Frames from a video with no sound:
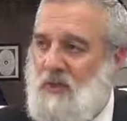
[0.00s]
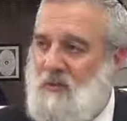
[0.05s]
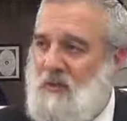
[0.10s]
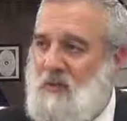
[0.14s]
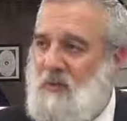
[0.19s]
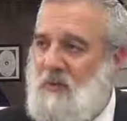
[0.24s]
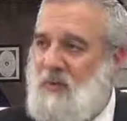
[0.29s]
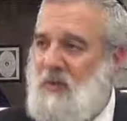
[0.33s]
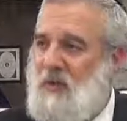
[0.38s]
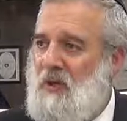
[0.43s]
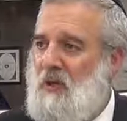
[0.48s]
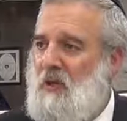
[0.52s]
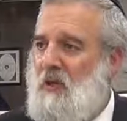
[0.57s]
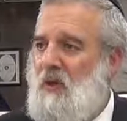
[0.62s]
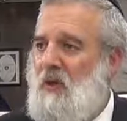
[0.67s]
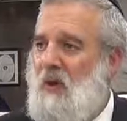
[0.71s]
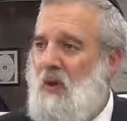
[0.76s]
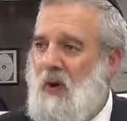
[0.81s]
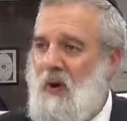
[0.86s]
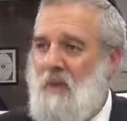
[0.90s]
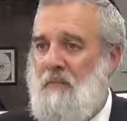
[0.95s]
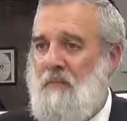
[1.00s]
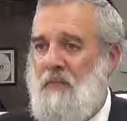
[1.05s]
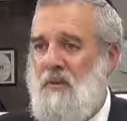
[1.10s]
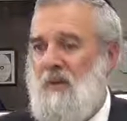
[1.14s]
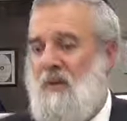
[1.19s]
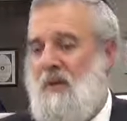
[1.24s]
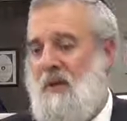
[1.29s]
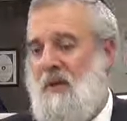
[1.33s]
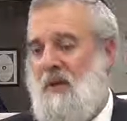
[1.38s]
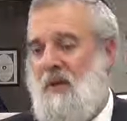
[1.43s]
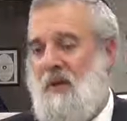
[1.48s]
Some people didn't grow up
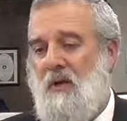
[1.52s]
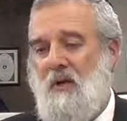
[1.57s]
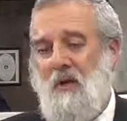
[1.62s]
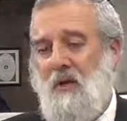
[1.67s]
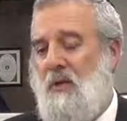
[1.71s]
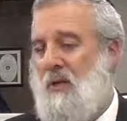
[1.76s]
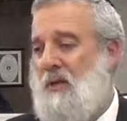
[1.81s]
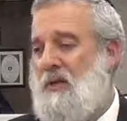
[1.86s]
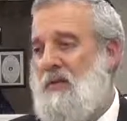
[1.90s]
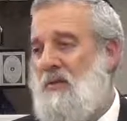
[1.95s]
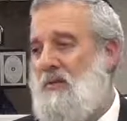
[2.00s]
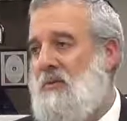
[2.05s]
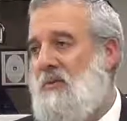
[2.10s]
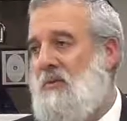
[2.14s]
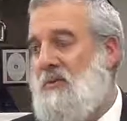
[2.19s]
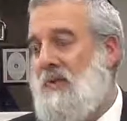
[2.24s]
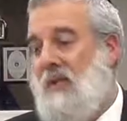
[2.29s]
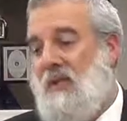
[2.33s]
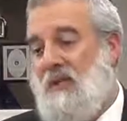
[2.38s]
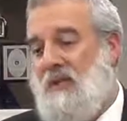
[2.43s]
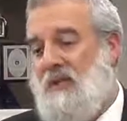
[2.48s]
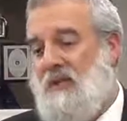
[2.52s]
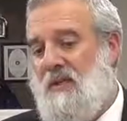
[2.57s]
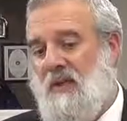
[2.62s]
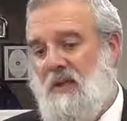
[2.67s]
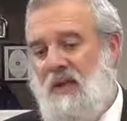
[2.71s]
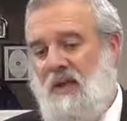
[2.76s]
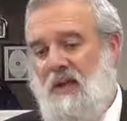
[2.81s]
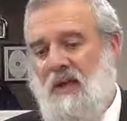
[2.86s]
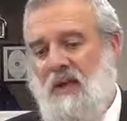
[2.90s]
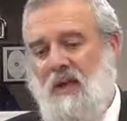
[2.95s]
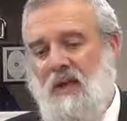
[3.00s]
knowing certain things.
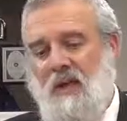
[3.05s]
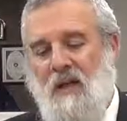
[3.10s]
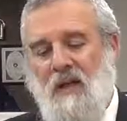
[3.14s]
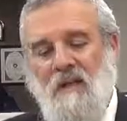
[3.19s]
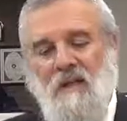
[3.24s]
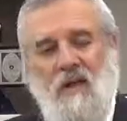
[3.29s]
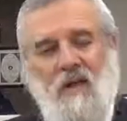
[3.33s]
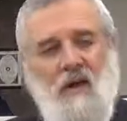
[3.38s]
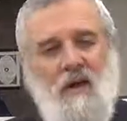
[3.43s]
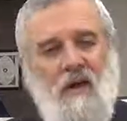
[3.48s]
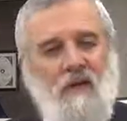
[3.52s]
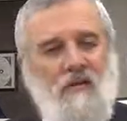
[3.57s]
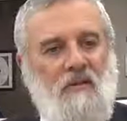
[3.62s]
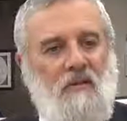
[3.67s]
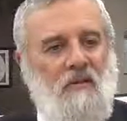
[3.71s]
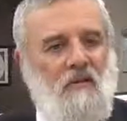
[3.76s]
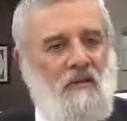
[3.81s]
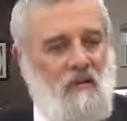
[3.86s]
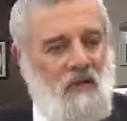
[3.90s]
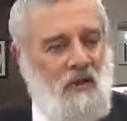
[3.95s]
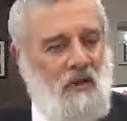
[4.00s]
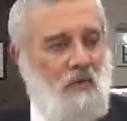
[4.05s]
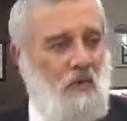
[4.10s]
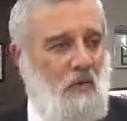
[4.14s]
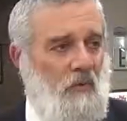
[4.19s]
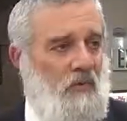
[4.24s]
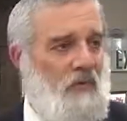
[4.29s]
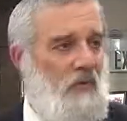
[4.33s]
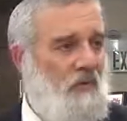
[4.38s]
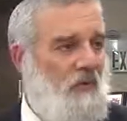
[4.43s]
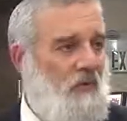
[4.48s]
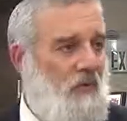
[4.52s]
They are dealt
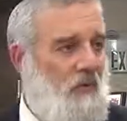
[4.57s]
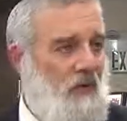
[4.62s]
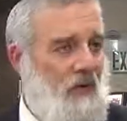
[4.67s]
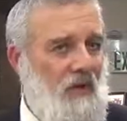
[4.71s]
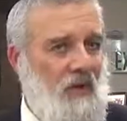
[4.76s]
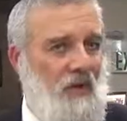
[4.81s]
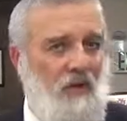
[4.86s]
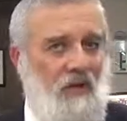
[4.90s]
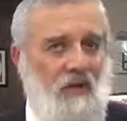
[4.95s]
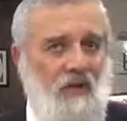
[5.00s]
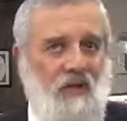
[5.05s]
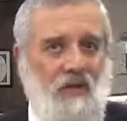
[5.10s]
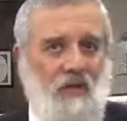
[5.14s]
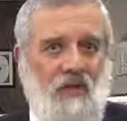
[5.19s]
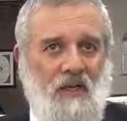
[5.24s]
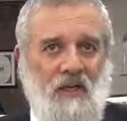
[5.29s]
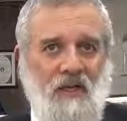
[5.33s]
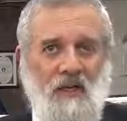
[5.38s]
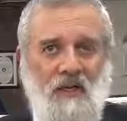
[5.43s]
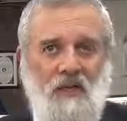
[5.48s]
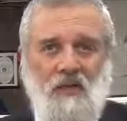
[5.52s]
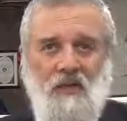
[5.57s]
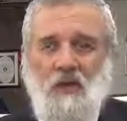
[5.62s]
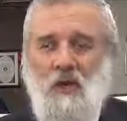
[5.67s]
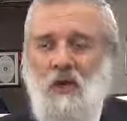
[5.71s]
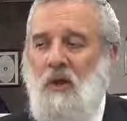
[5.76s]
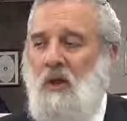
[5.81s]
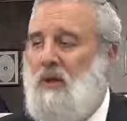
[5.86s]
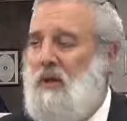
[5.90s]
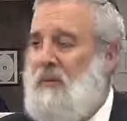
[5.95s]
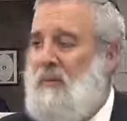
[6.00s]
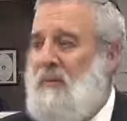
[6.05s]
with differently. So it
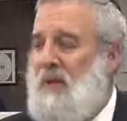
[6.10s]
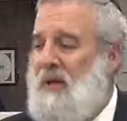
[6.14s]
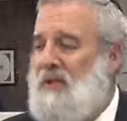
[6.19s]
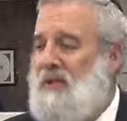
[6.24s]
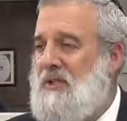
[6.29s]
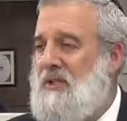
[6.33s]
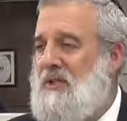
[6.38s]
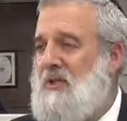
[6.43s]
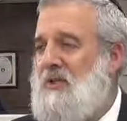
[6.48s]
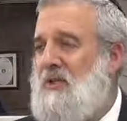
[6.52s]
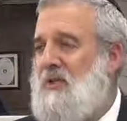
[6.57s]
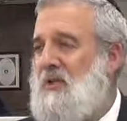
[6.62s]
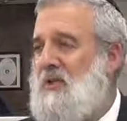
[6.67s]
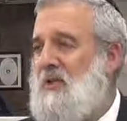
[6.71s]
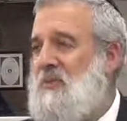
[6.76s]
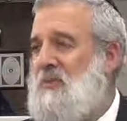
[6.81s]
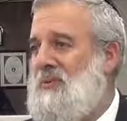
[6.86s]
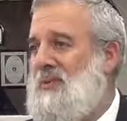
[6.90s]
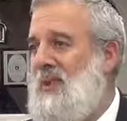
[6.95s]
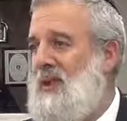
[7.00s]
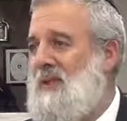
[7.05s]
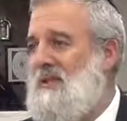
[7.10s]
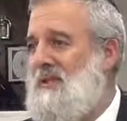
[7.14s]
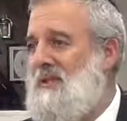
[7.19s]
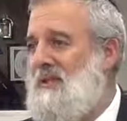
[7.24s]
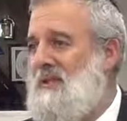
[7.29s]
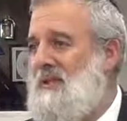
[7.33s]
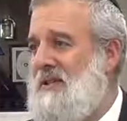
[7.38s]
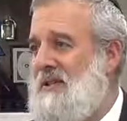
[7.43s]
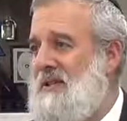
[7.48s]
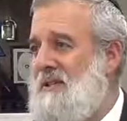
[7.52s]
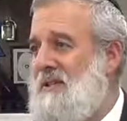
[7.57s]
all depends on the
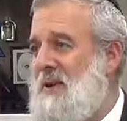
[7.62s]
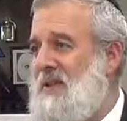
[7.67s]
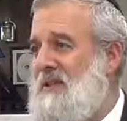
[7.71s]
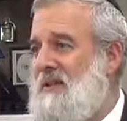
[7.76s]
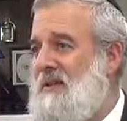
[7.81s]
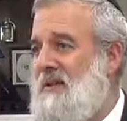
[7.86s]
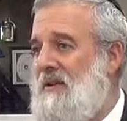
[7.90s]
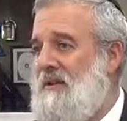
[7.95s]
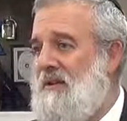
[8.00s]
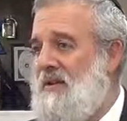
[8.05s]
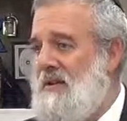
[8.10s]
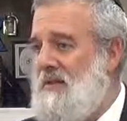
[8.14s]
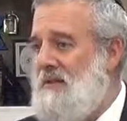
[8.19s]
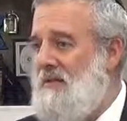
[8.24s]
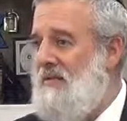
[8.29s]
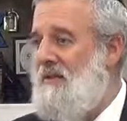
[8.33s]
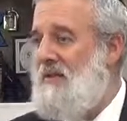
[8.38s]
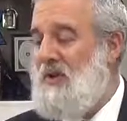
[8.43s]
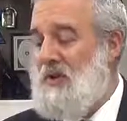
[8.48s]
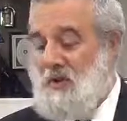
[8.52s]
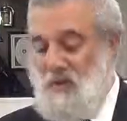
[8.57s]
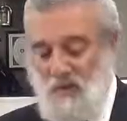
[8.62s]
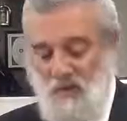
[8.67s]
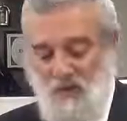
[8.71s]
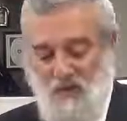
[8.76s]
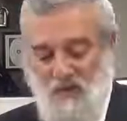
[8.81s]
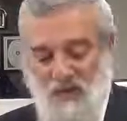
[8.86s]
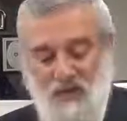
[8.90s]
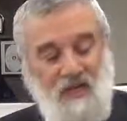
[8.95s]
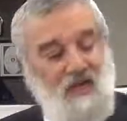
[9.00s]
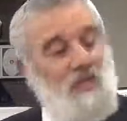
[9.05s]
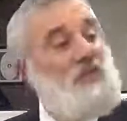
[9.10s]
circumstances. It depends on the
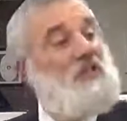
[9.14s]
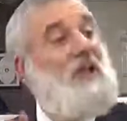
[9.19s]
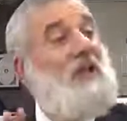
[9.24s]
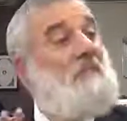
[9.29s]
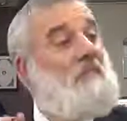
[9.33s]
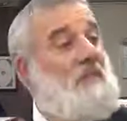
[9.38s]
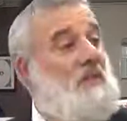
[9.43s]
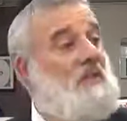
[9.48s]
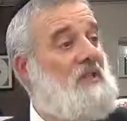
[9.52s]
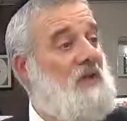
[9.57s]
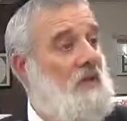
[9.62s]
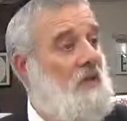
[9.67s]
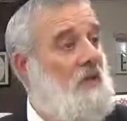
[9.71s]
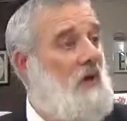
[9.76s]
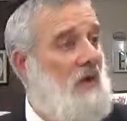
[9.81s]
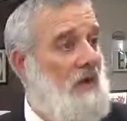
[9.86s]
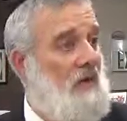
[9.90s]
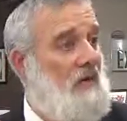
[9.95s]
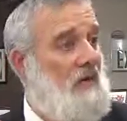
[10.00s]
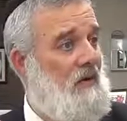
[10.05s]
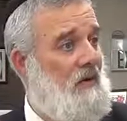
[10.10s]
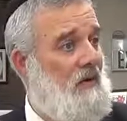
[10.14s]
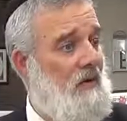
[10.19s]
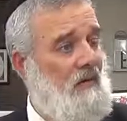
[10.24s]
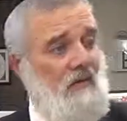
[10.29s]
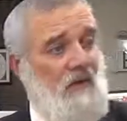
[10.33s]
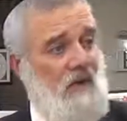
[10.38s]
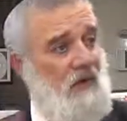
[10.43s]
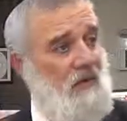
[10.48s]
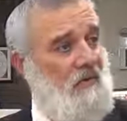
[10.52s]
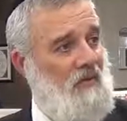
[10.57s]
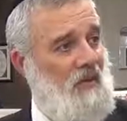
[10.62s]
individual. And Hashem is aware
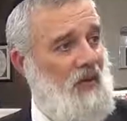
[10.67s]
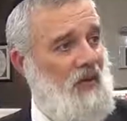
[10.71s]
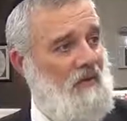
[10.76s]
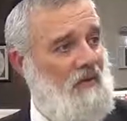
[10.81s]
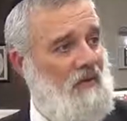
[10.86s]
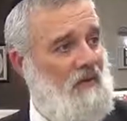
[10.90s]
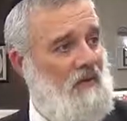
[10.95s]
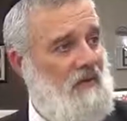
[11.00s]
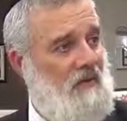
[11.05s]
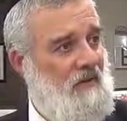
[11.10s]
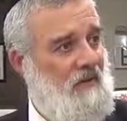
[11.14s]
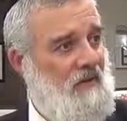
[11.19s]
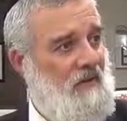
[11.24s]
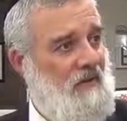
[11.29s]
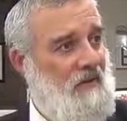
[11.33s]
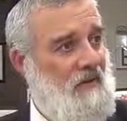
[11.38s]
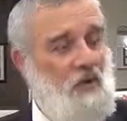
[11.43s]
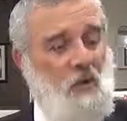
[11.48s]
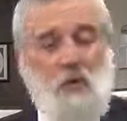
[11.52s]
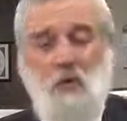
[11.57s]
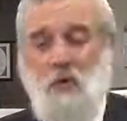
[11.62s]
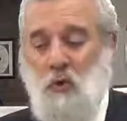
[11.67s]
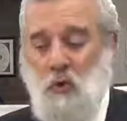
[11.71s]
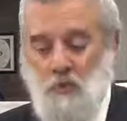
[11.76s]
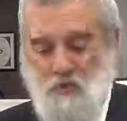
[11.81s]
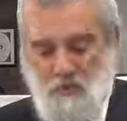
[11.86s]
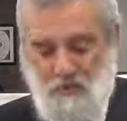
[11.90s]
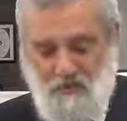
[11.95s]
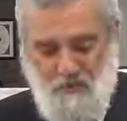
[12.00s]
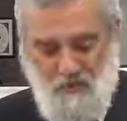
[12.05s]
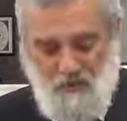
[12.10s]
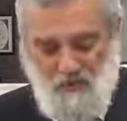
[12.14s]
of all of that. No two
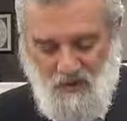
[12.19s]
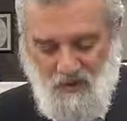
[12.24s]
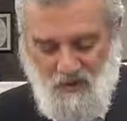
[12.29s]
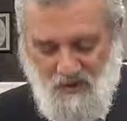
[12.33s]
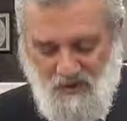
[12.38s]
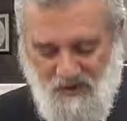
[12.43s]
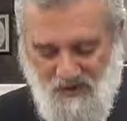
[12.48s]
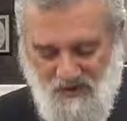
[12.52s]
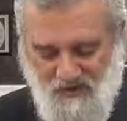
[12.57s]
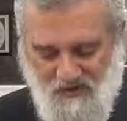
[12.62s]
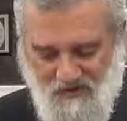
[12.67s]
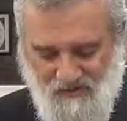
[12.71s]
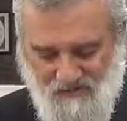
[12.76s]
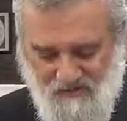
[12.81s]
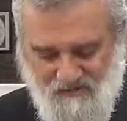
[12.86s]
people are alike.